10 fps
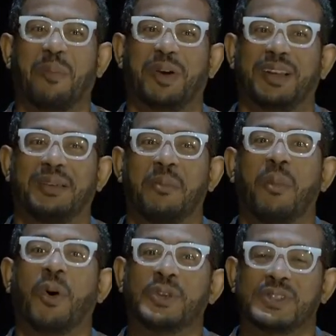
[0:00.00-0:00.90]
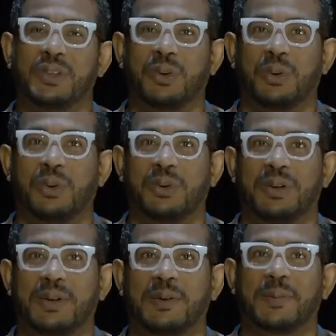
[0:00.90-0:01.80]
but more so
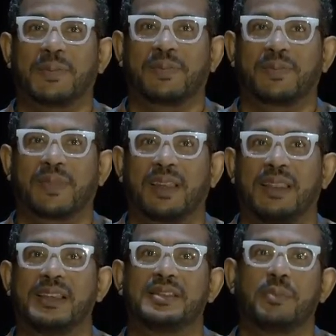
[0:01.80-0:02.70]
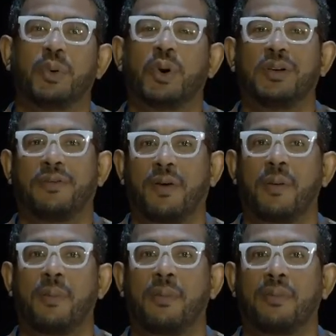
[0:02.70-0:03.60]
the support
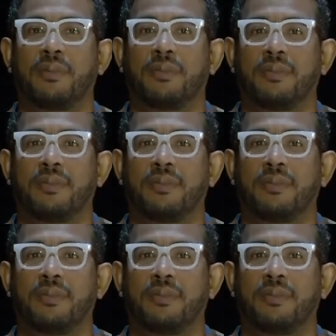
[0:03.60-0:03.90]
from